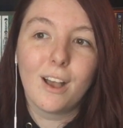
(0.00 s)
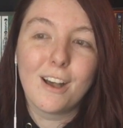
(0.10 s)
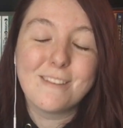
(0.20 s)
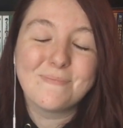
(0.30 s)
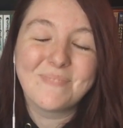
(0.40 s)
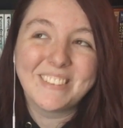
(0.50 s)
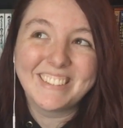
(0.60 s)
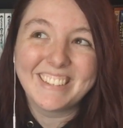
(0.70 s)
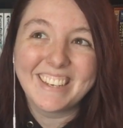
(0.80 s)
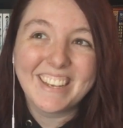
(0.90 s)
Um,
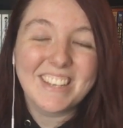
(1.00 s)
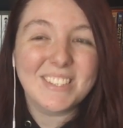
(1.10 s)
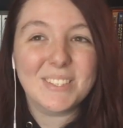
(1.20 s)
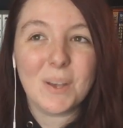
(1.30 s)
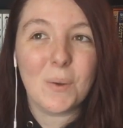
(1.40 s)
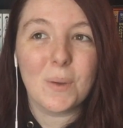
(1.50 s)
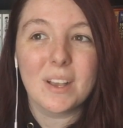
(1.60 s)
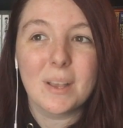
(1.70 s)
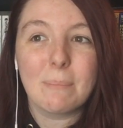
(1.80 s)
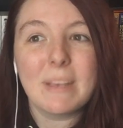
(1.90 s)
so
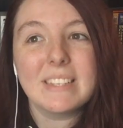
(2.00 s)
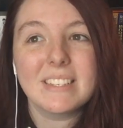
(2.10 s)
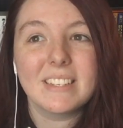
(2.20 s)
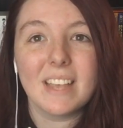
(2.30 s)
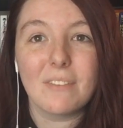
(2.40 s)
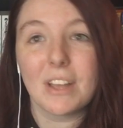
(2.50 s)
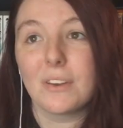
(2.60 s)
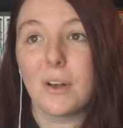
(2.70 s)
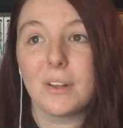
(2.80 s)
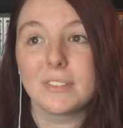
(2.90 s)
basically, I've
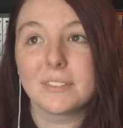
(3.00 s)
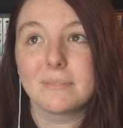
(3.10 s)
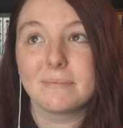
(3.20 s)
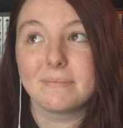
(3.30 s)
unhauled